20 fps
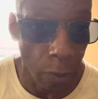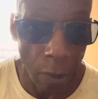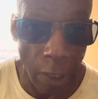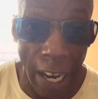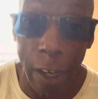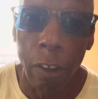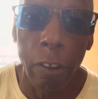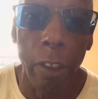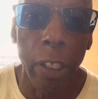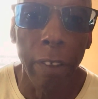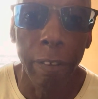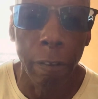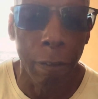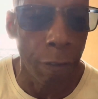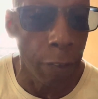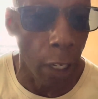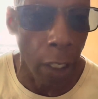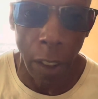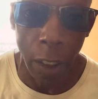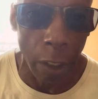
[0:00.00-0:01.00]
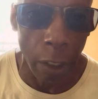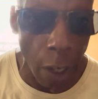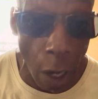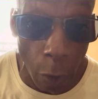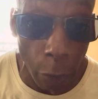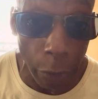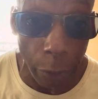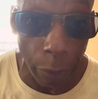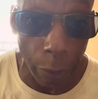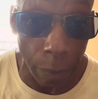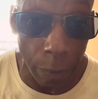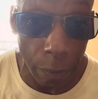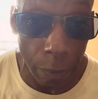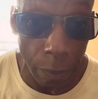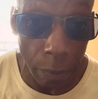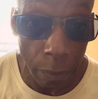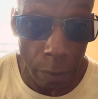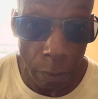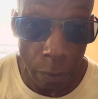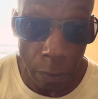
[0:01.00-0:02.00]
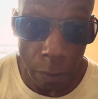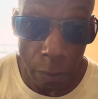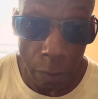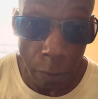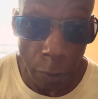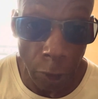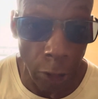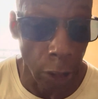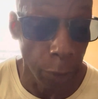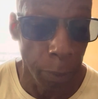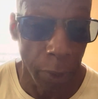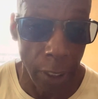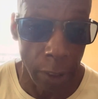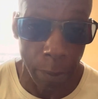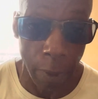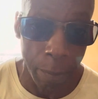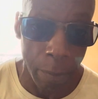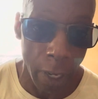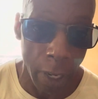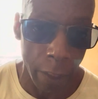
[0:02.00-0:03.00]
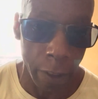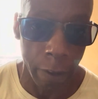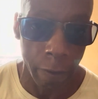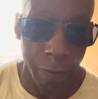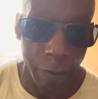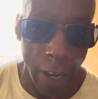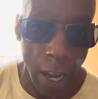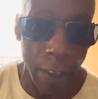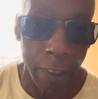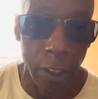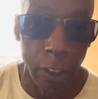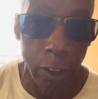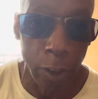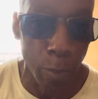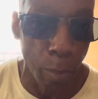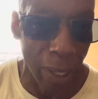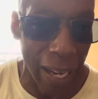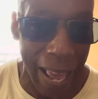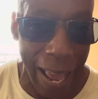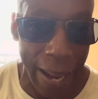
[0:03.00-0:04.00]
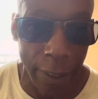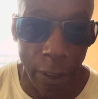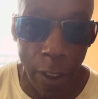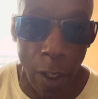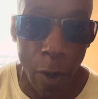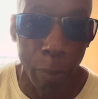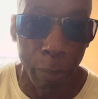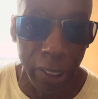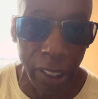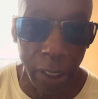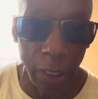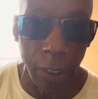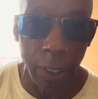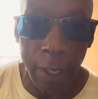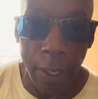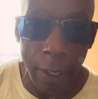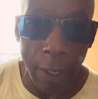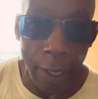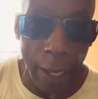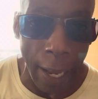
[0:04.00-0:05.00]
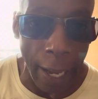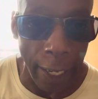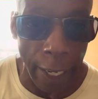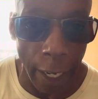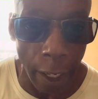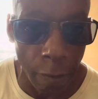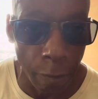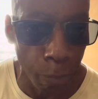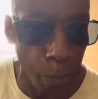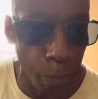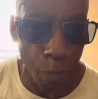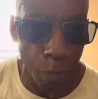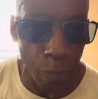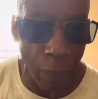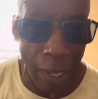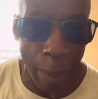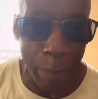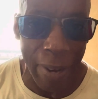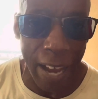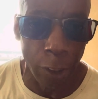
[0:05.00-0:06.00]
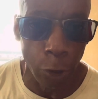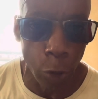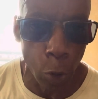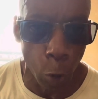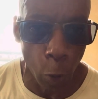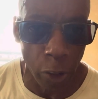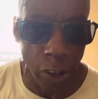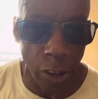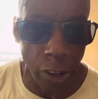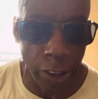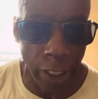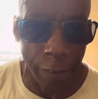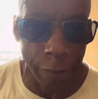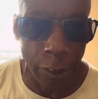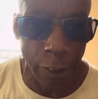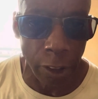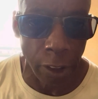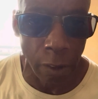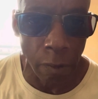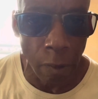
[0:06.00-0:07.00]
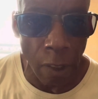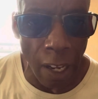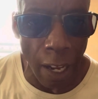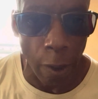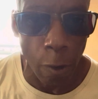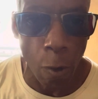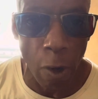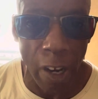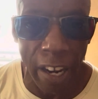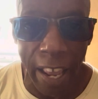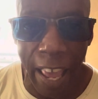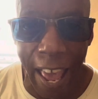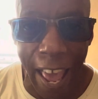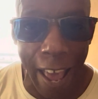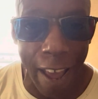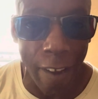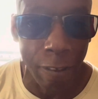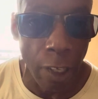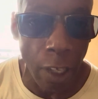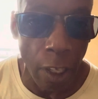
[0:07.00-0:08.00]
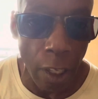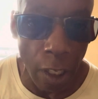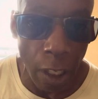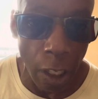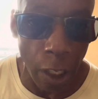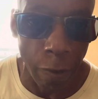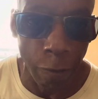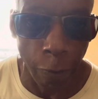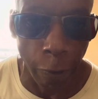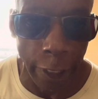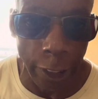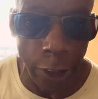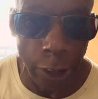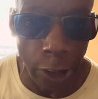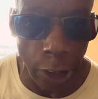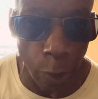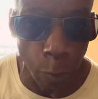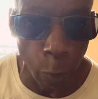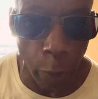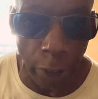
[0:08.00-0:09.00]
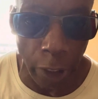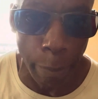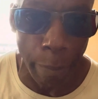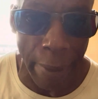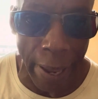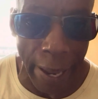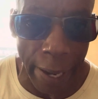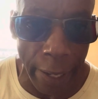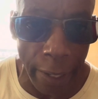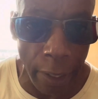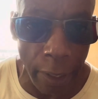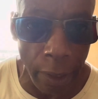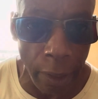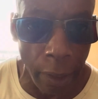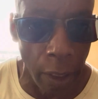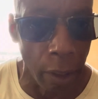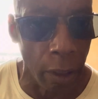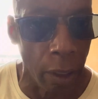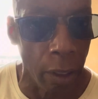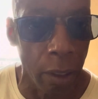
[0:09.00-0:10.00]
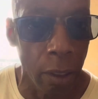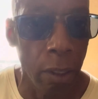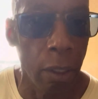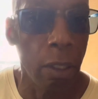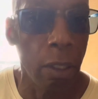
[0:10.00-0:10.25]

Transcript: I don't even fucking know you. Just because my mother and father is black don't mean I got a... I'm not George Jefferson. I don't want to have a friendship with the maid and